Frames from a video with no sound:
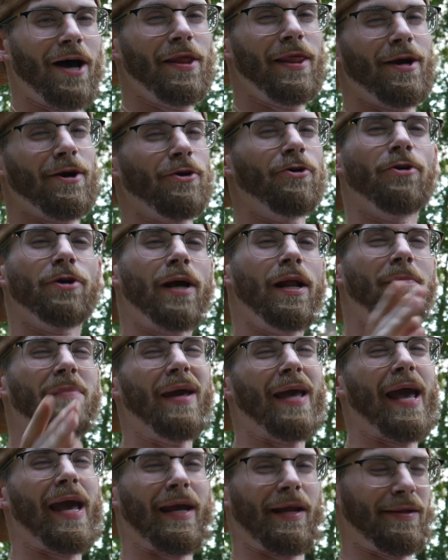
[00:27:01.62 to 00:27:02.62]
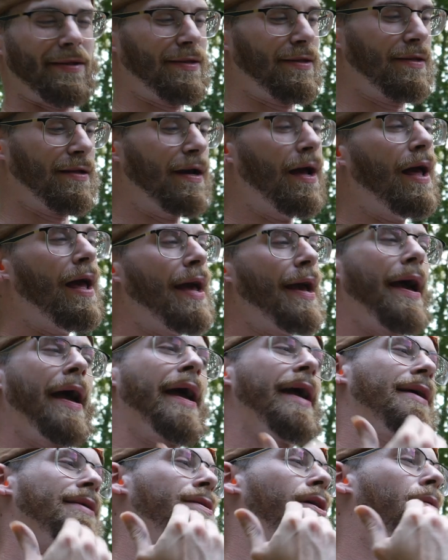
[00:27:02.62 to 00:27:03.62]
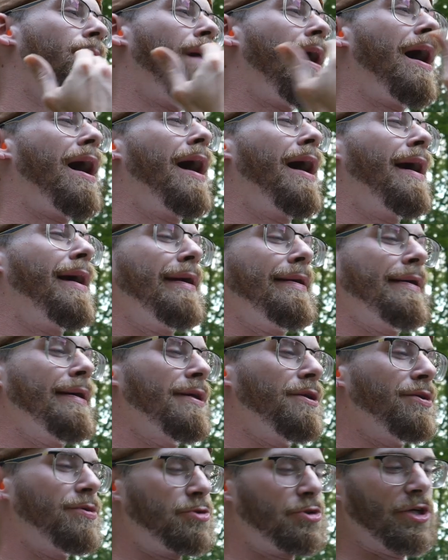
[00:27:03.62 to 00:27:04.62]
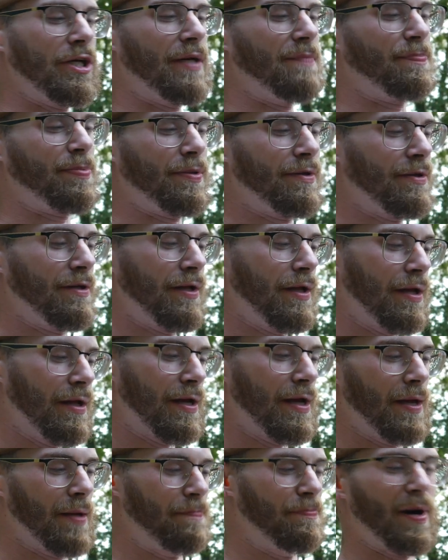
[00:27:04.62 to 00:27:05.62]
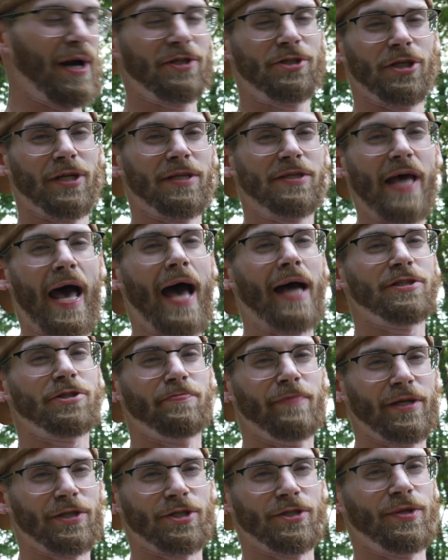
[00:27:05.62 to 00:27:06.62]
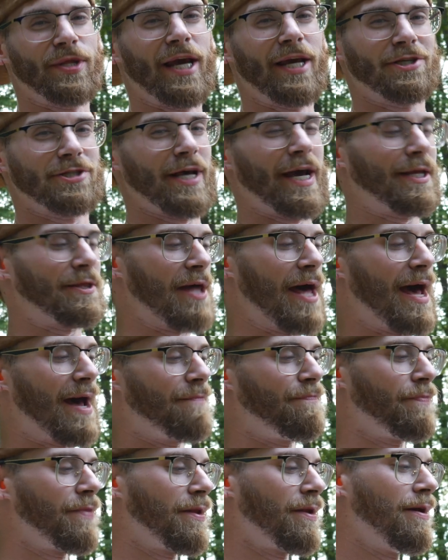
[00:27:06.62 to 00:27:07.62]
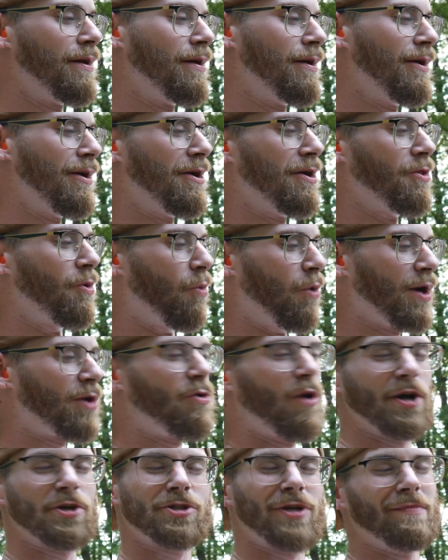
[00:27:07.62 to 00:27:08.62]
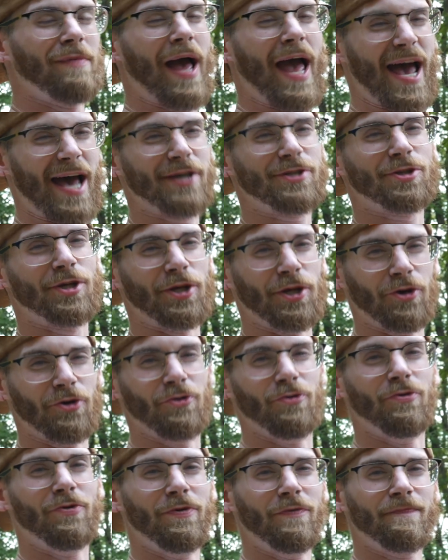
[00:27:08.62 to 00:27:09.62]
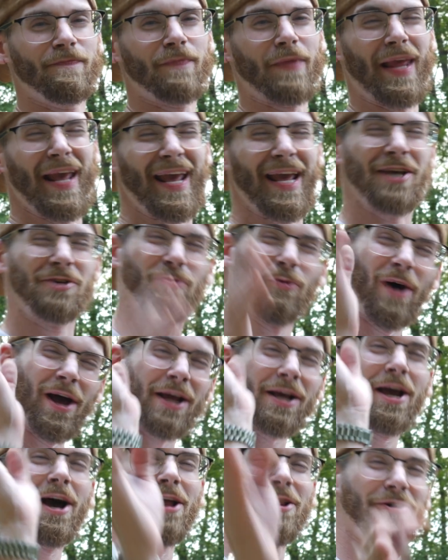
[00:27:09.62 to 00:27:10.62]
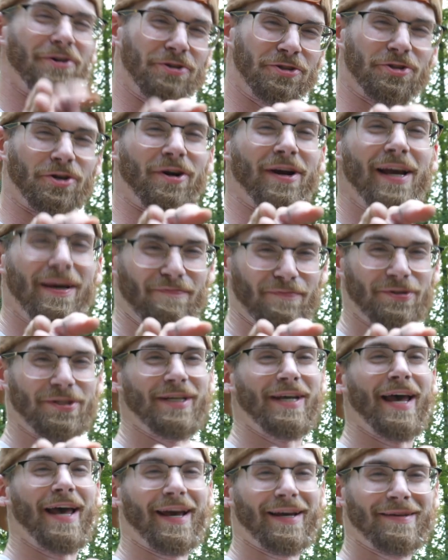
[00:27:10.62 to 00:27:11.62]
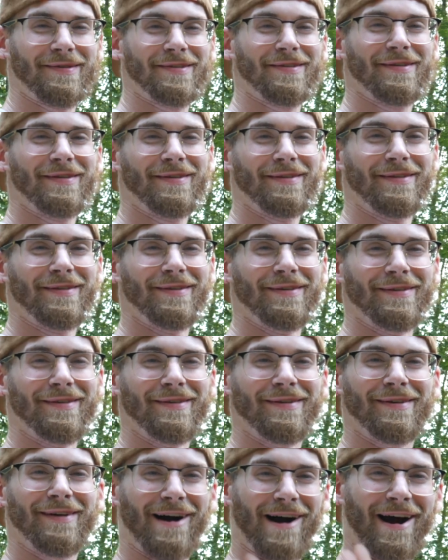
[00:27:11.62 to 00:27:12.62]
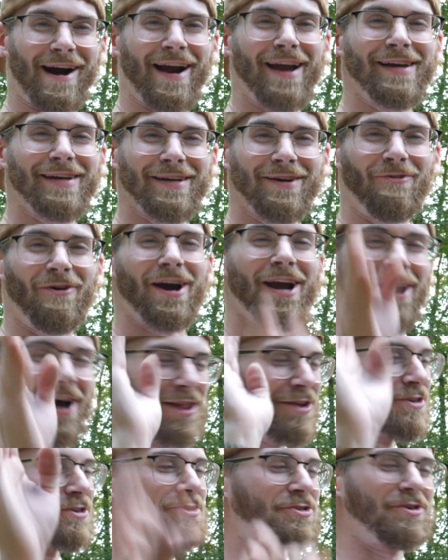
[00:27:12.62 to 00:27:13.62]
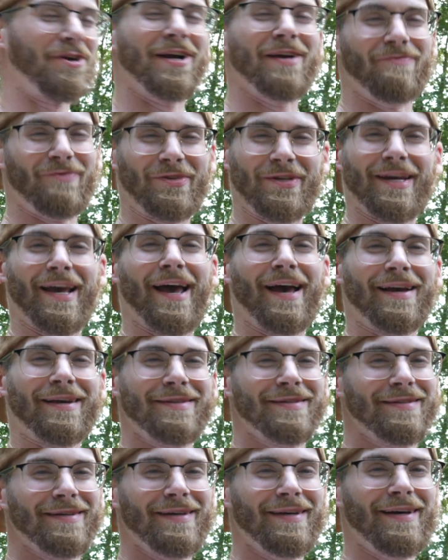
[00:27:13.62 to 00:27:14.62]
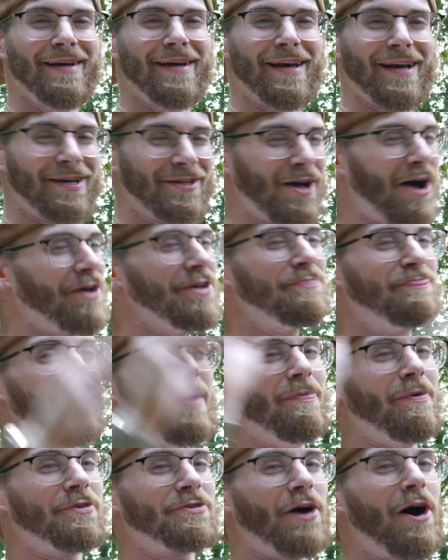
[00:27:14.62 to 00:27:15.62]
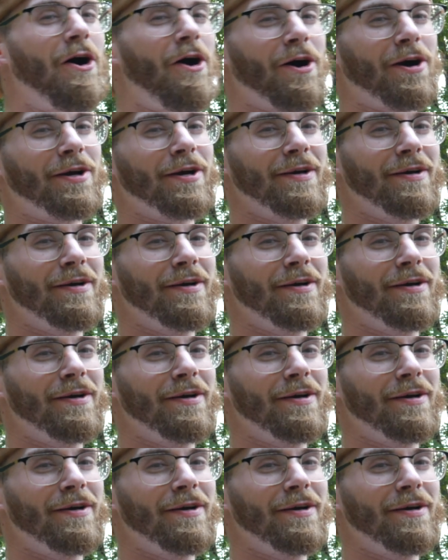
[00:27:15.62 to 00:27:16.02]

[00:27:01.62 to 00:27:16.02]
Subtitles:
there who are gonna be hating on my cheap budget attachments and things like that, the one question I'm gonna ask to you is, what color is your MCX? All right, what color is your MCX? Because all these people talk,